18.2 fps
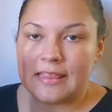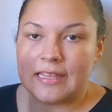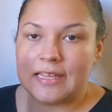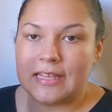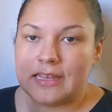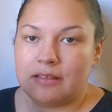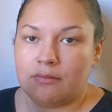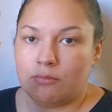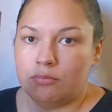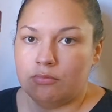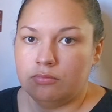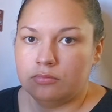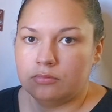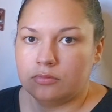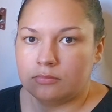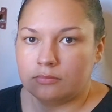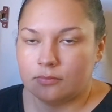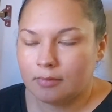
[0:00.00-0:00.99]

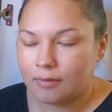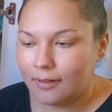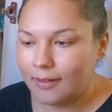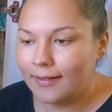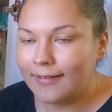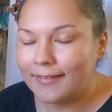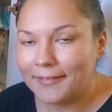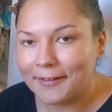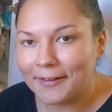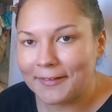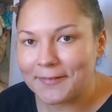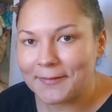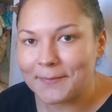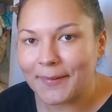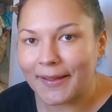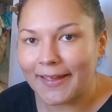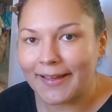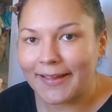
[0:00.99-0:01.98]
nearly
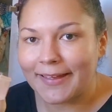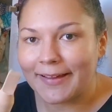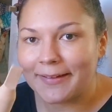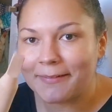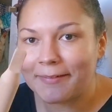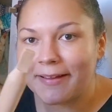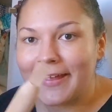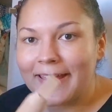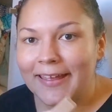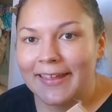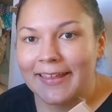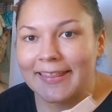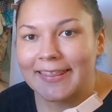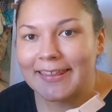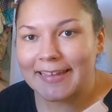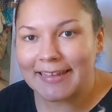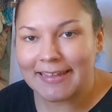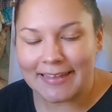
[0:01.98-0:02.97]
took my eye out.
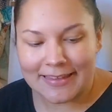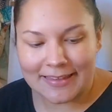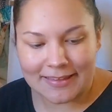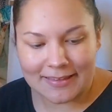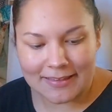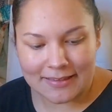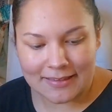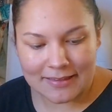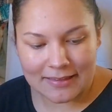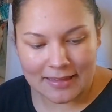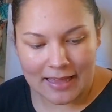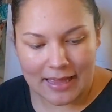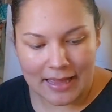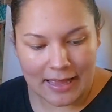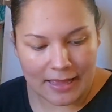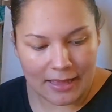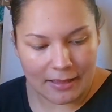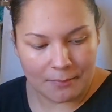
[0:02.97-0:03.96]
These
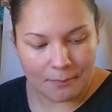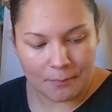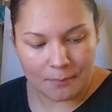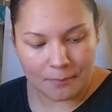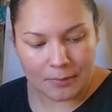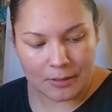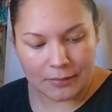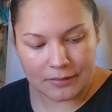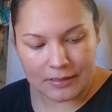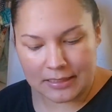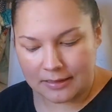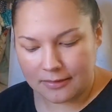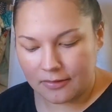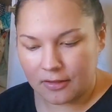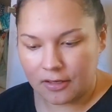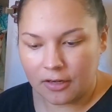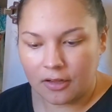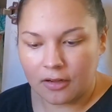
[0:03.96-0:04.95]
are
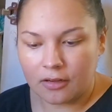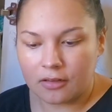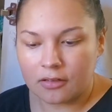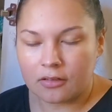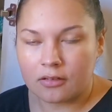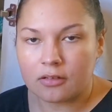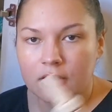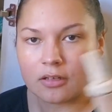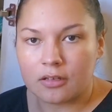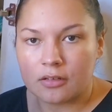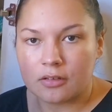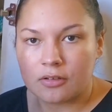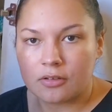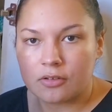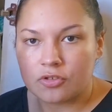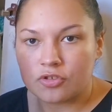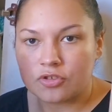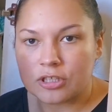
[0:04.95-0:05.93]
the long
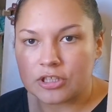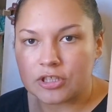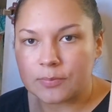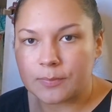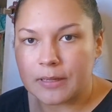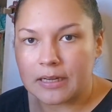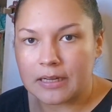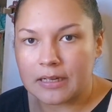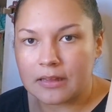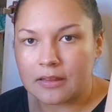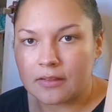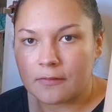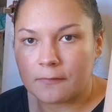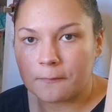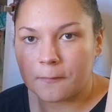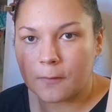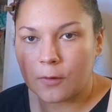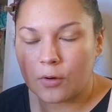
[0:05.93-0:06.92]
stretch bars
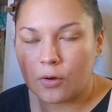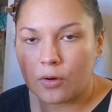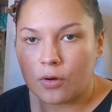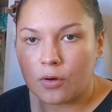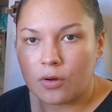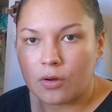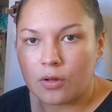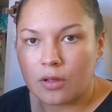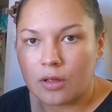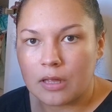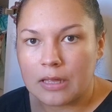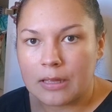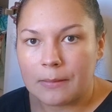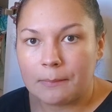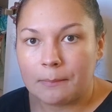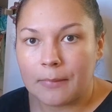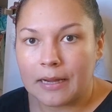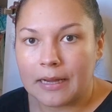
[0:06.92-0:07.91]
for
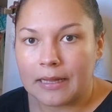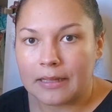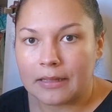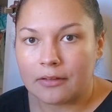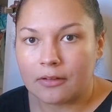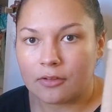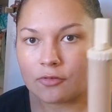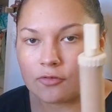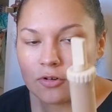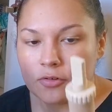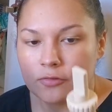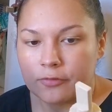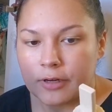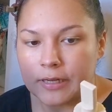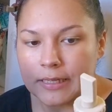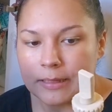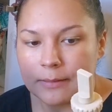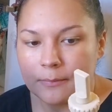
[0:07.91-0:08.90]
my scroll
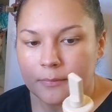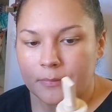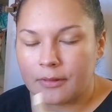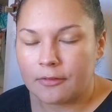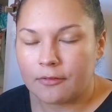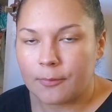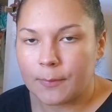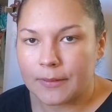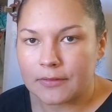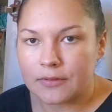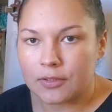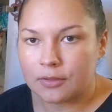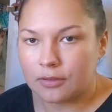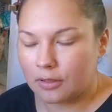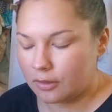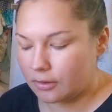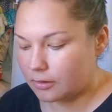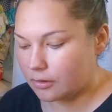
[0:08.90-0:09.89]
frame. They're a bit
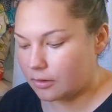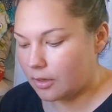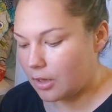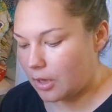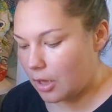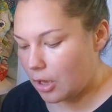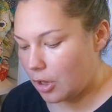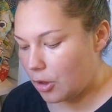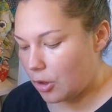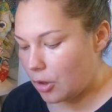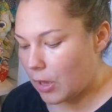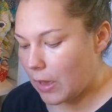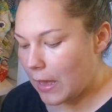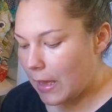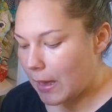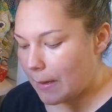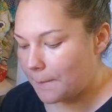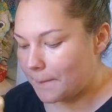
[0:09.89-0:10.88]
too long.
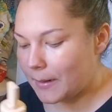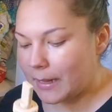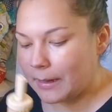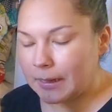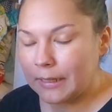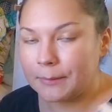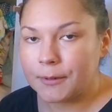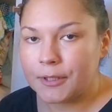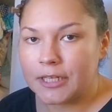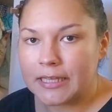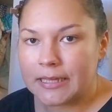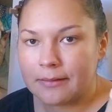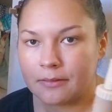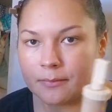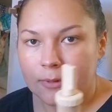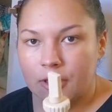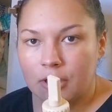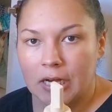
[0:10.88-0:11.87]
I am going to
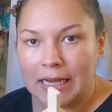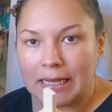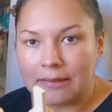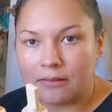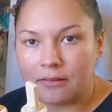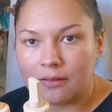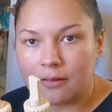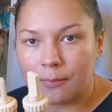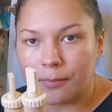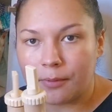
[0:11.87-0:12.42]
keep them on hand,